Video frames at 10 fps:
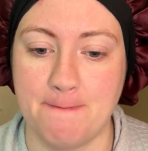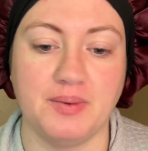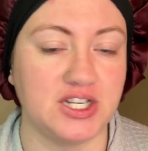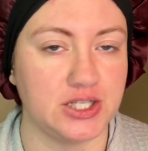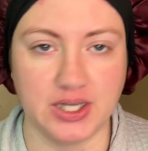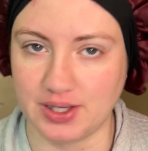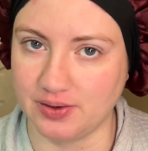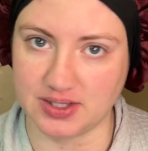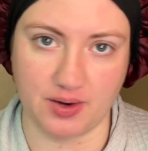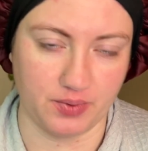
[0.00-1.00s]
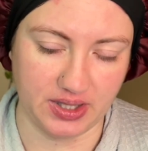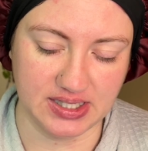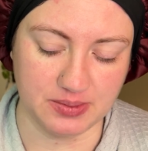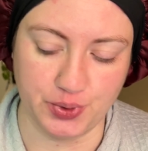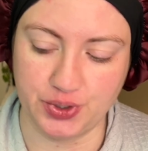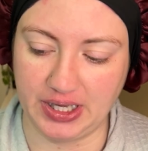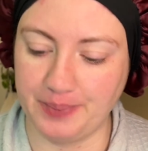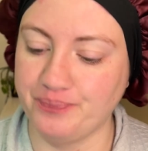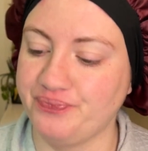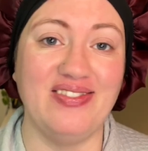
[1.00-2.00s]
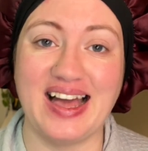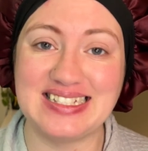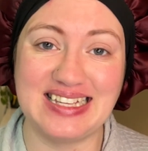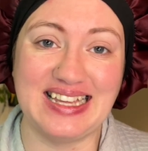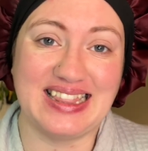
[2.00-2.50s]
Make sure that it goes on really smoothly. And that's it.